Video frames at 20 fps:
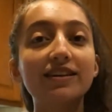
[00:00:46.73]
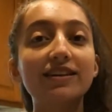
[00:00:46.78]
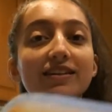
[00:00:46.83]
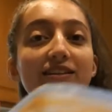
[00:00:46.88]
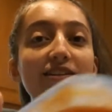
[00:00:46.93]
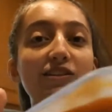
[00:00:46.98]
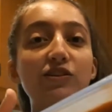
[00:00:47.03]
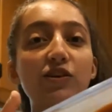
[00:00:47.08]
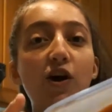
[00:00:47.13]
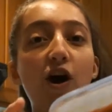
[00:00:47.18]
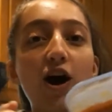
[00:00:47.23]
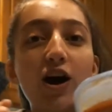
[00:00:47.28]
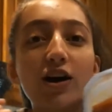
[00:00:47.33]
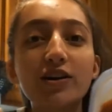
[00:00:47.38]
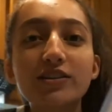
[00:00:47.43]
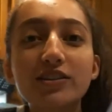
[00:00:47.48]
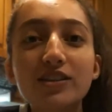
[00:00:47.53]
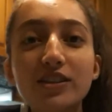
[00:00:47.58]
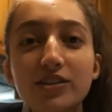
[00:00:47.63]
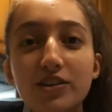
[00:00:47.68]

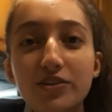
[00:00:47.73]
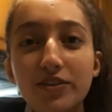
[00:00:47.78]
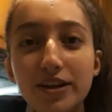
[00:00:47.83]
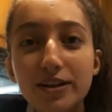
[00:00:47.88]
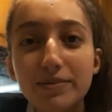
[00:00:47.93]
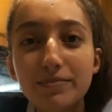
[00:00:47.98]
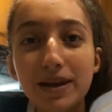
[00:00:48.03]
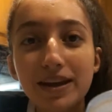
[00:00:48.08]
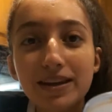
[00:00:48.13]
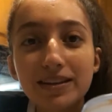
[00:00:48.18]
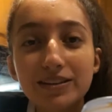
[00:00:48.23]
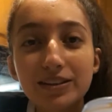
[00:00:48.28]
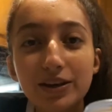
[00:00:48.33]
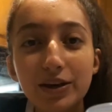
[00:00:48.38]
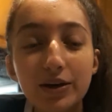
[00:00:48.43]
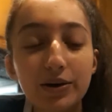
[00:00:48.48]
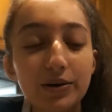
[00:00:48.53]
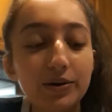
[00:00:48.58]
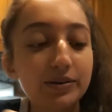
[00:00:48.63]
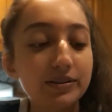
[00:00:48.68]
sauce is already made
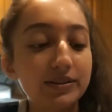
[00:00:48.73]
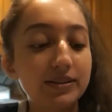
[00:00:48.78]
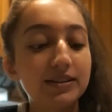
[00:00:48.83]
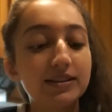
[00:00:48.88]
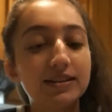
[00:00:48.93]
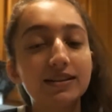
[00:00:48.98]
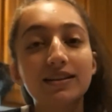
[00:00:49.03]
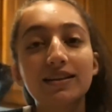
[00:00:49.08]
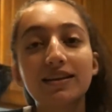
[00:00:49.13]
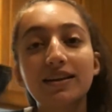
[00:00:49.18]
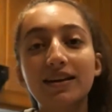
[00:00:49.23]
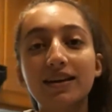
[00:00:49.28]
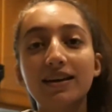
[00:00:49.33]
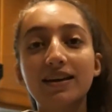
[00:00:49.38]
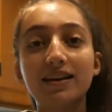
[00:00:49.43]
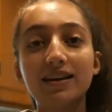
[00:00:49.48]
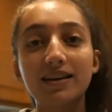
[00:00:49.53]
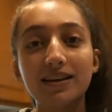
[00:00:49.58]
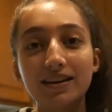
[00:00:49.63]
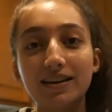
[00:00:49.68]
though.
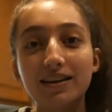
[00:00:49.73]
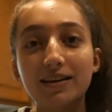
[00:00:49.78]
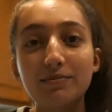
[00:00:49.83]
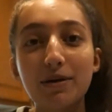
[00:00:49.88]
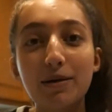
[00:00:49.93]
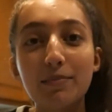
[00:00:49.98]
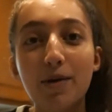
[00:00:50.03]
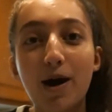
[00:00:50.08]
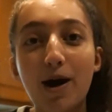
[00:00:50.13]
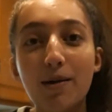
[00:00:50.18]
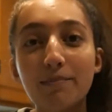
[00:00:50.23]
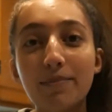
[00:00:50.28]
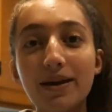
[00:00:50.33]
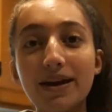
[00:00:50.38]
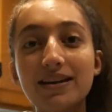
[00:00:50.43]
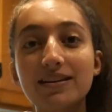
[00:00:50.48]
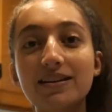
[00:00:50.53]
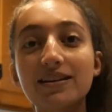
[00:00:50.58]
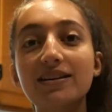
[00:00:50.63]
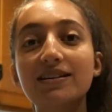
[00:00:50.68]
My mom
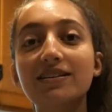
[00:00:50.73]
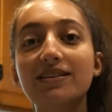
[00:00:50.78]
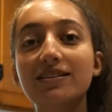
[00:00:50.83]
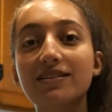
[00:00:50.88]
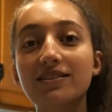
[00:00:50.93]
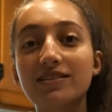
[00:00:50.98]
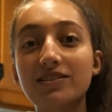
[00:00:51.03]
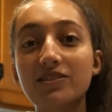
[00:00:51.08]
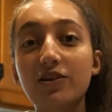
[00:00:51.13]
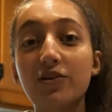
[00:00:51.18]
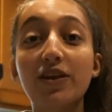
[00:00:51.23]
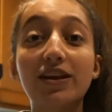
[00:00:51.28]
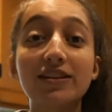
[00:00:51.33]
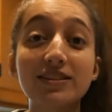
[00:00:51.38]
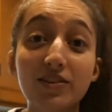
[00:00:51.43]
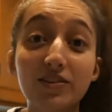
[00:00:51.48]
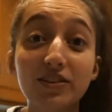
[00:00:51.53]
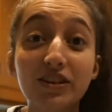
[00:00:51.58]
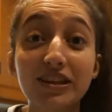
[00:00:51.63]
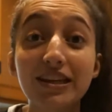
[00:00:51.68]
made it, so that's the
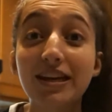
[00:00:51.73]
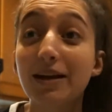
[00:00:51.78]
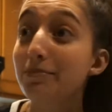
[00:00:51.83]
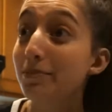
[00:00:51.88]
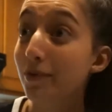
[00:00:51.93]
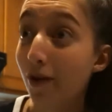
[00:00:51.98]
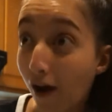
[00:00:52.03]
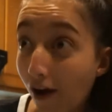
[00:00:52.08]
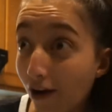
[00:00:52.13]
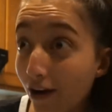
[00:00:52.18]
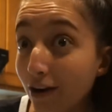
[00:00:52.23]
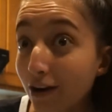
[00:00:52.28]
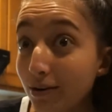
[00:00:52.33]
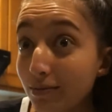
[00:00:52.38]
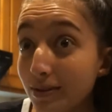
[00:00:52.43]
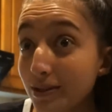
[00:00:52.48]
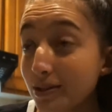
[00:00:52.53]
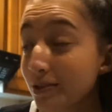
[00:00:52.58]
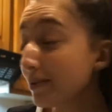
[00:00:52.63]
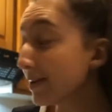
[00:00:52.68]
only thing I'm not gonna
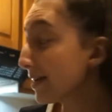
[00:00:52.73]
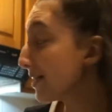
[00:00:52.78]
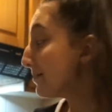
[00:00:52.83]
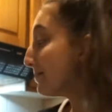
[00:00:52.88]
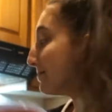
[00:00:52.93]
be doing.